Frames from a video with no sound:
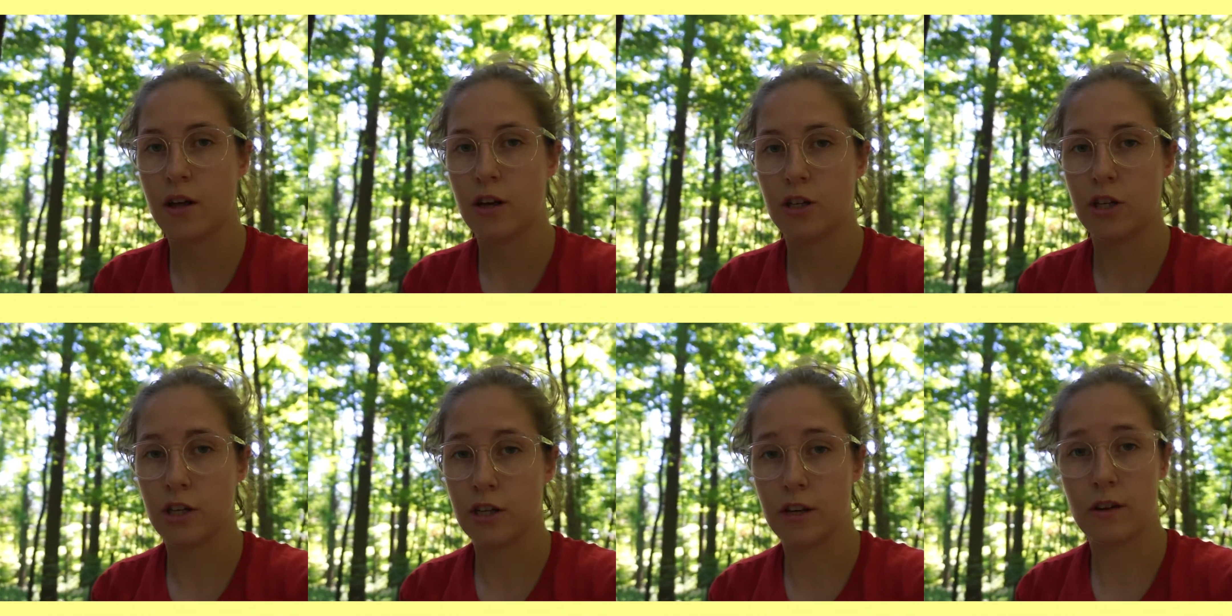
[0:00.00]

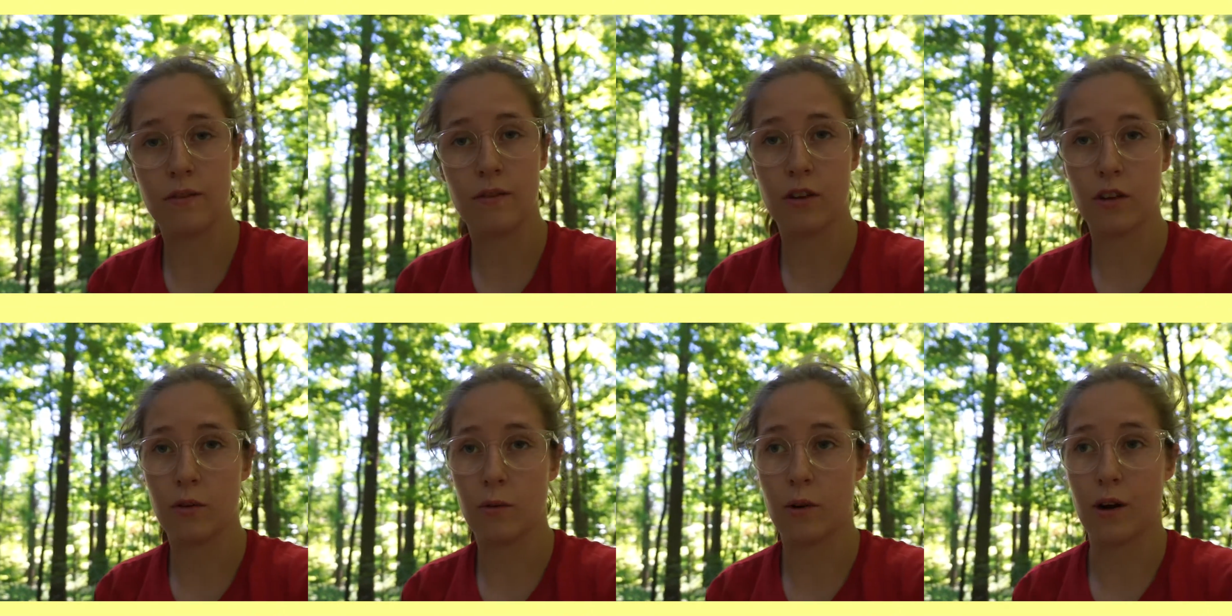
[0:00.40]
Jake didn't
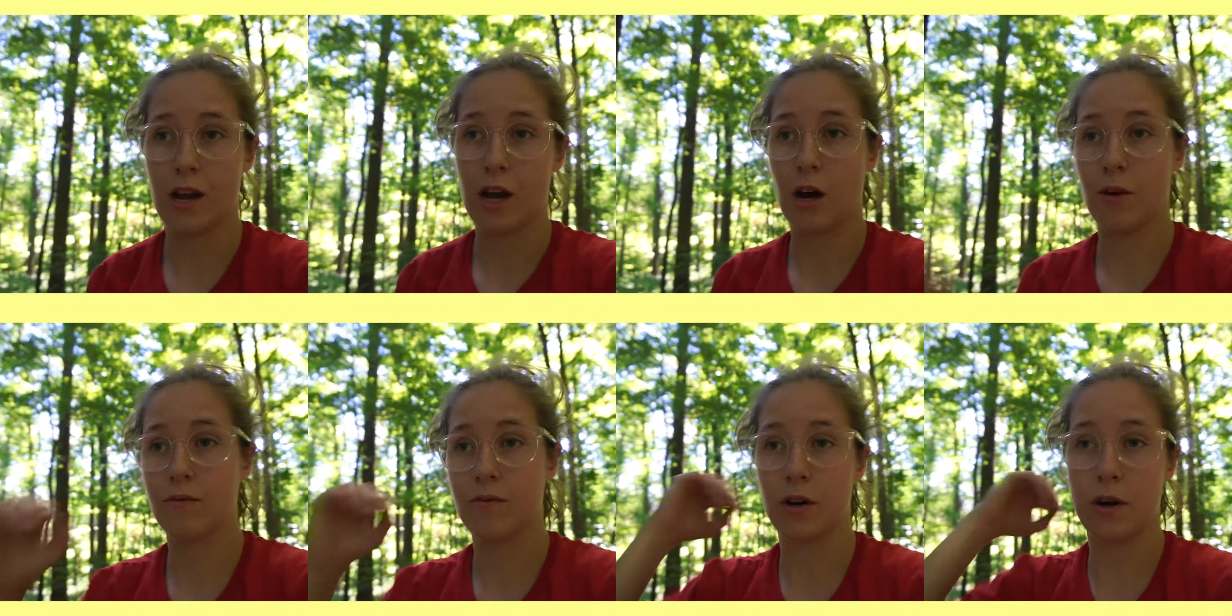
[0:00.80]
really want to
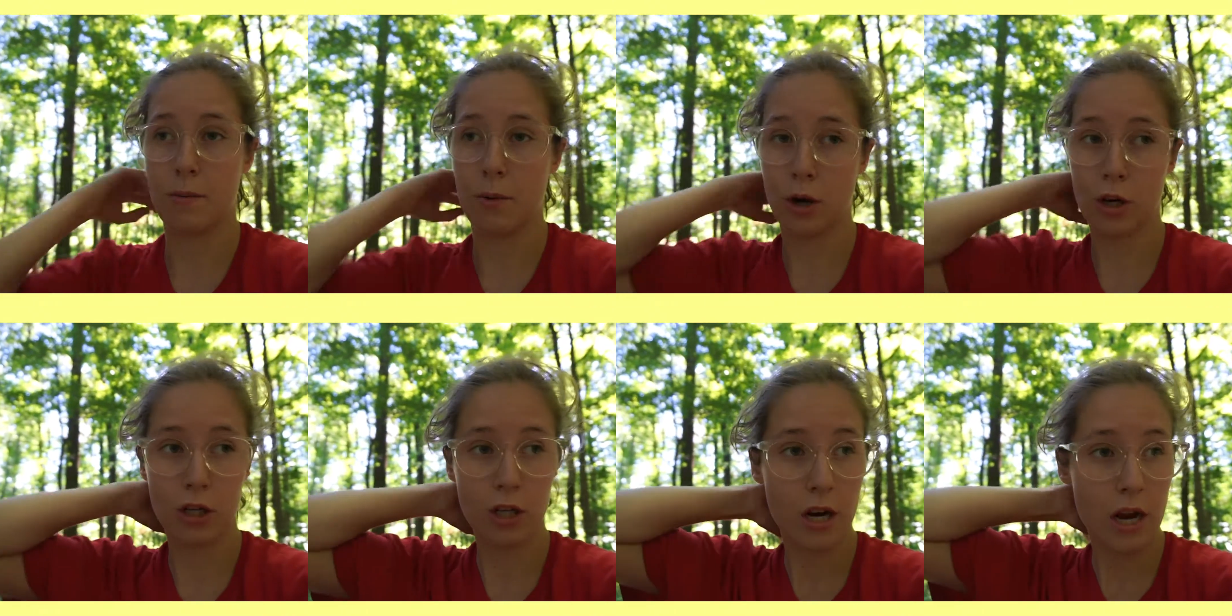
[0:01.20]
help very
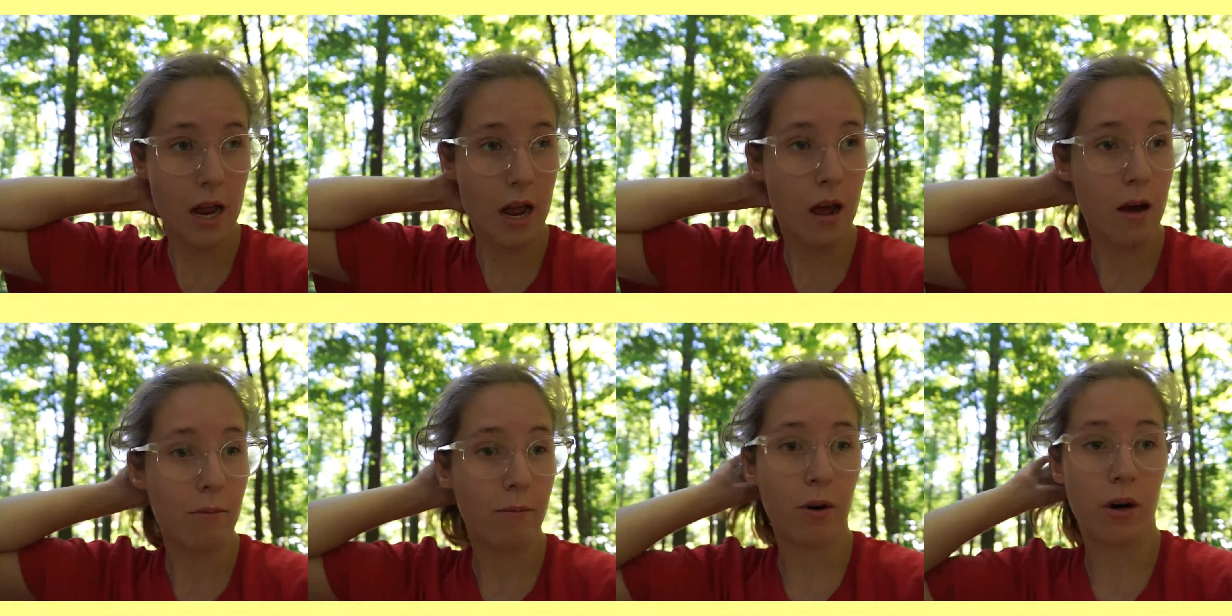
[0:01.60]
much,
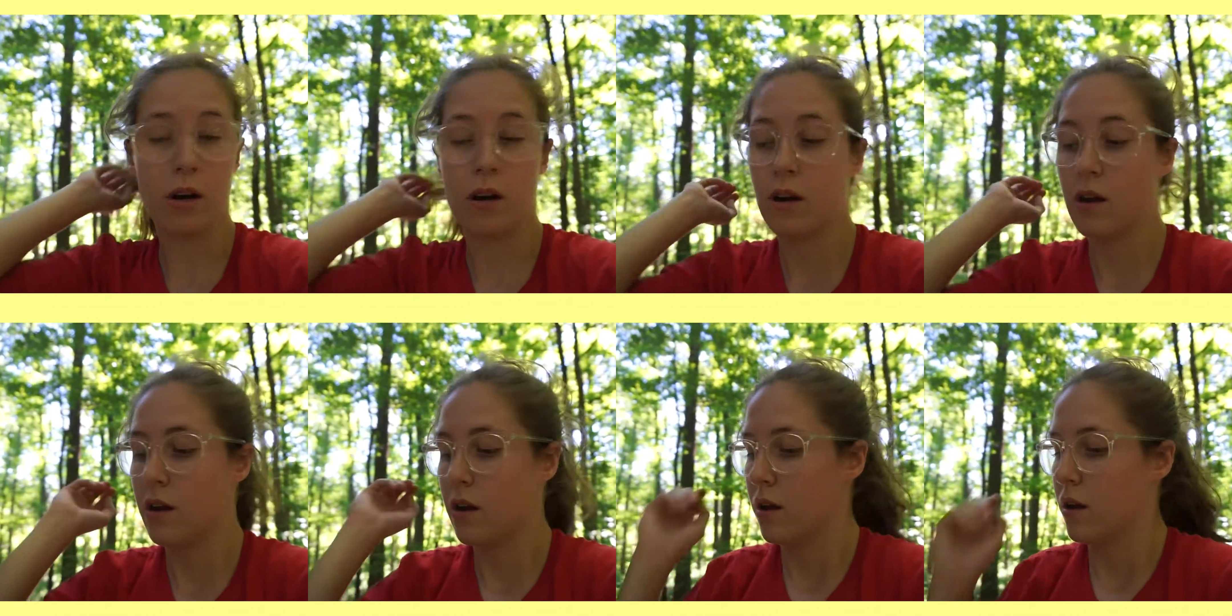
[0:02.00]
but
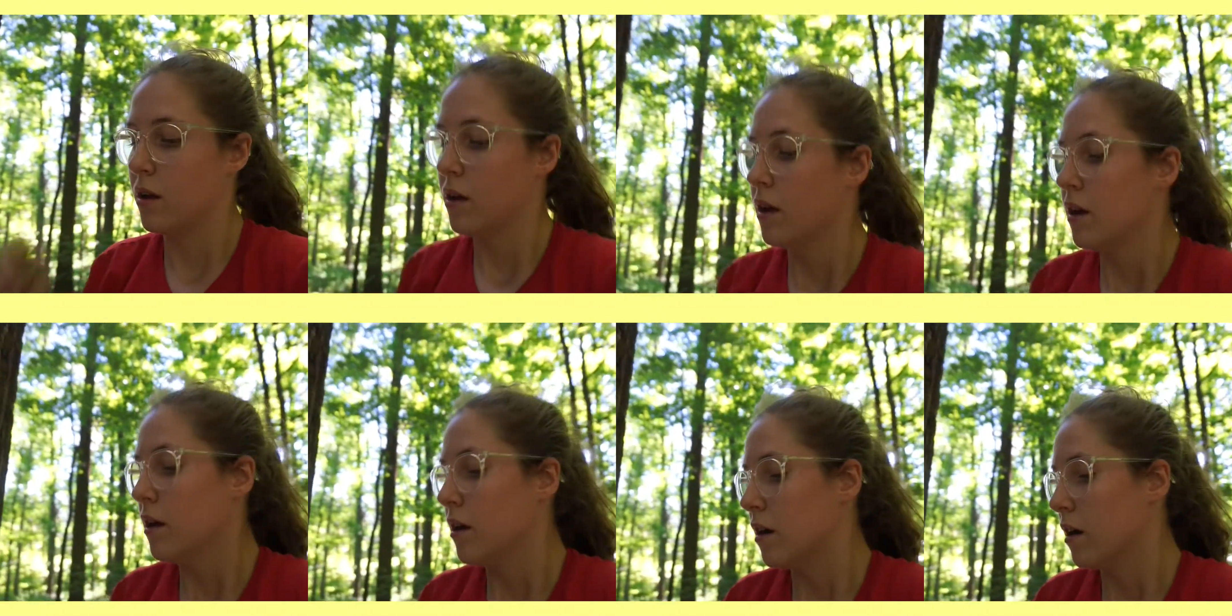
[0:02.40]

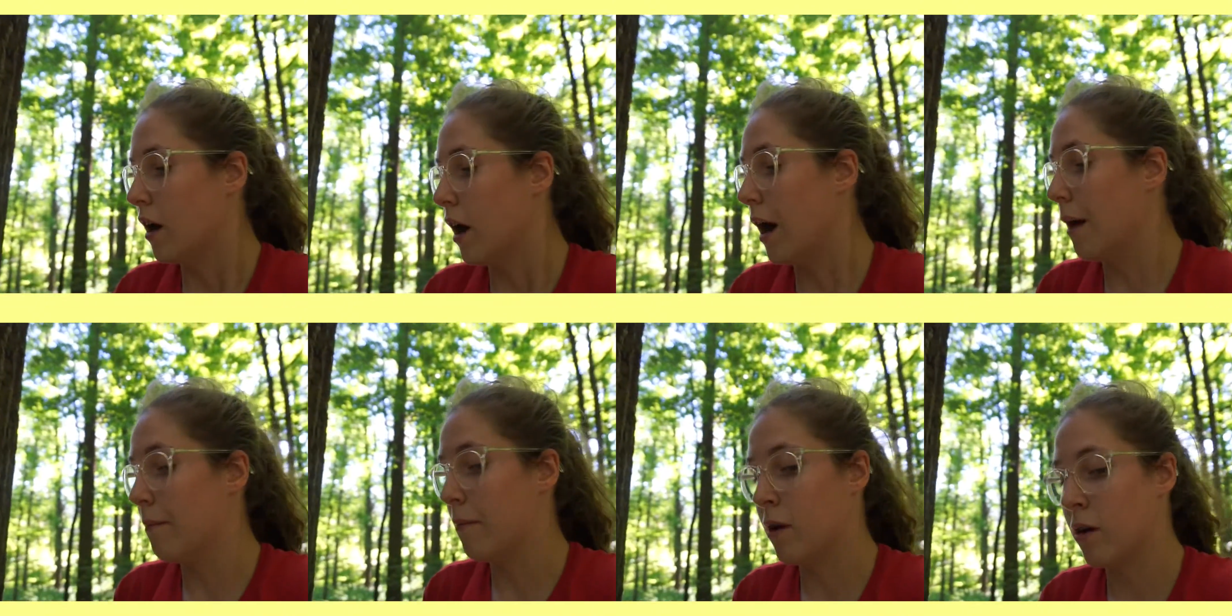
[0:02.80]

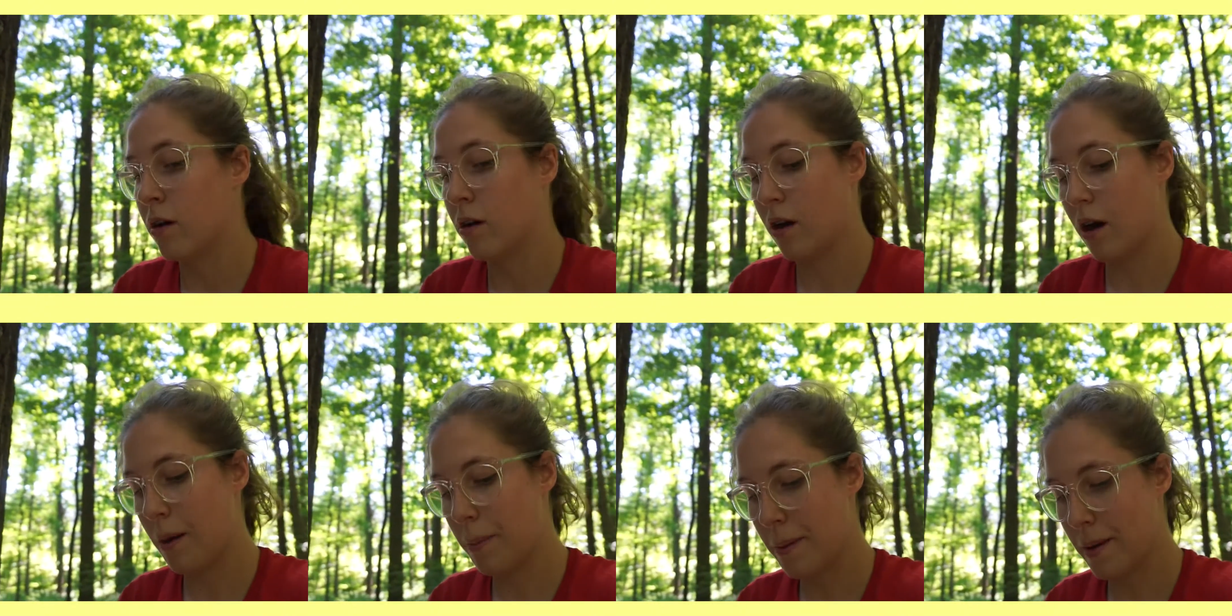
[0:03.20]
I'm
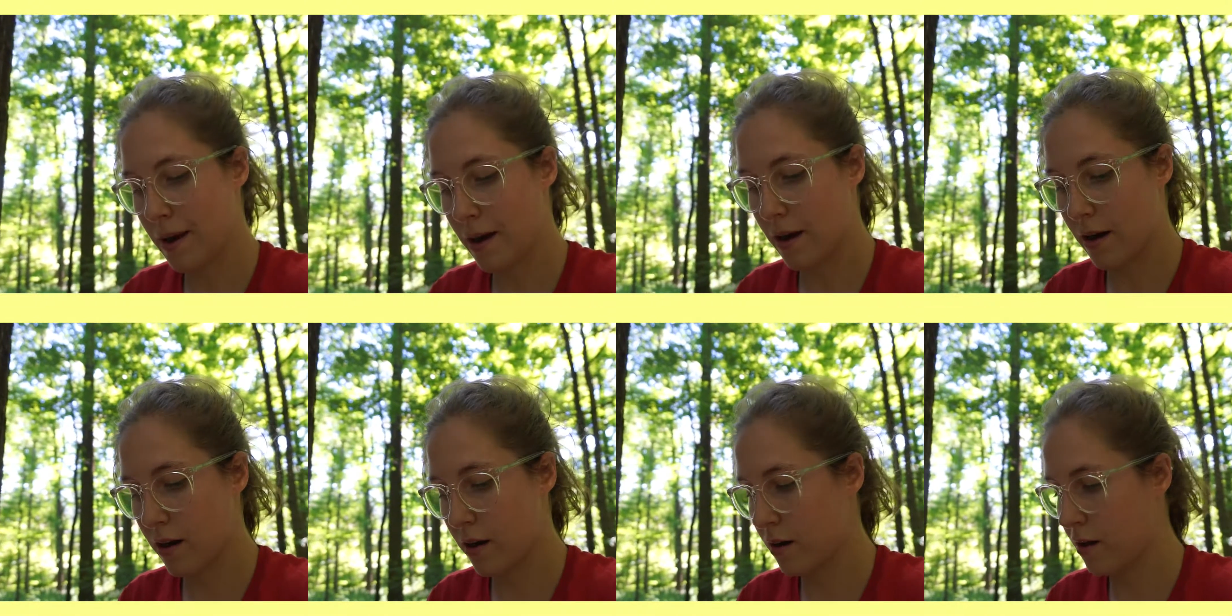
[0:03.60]
up
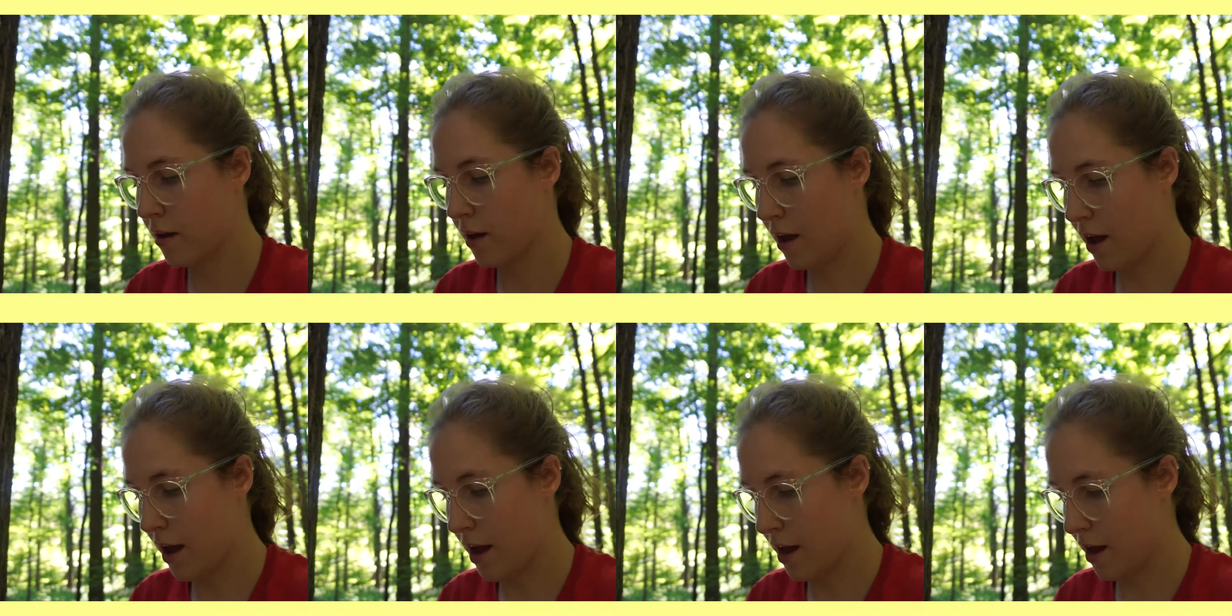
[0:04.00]
here
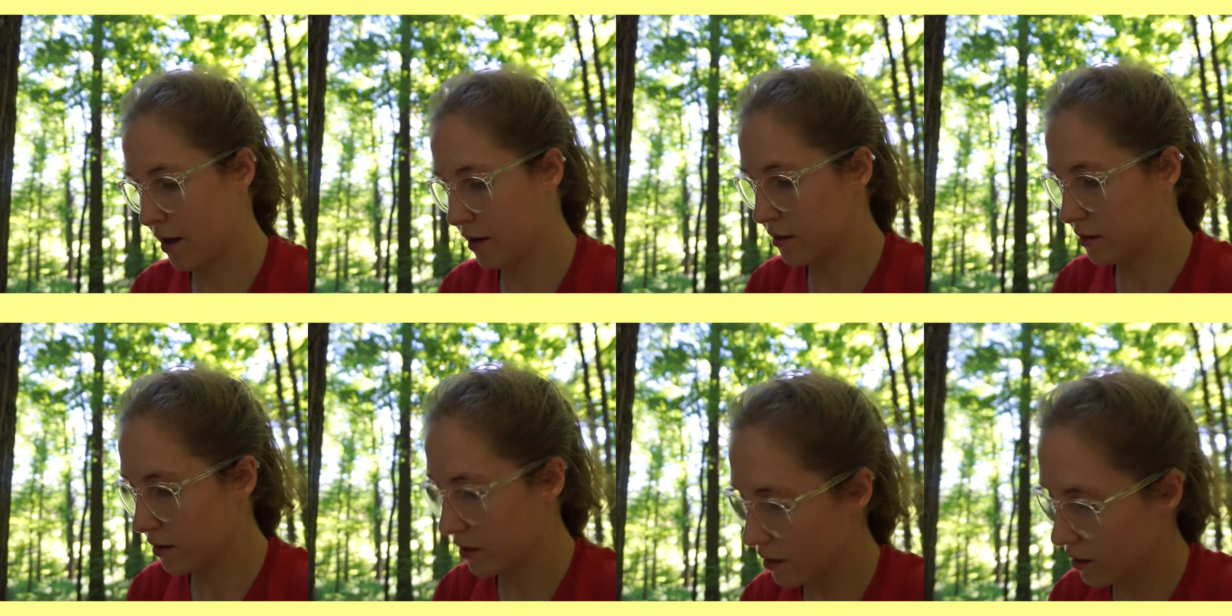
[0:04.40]
and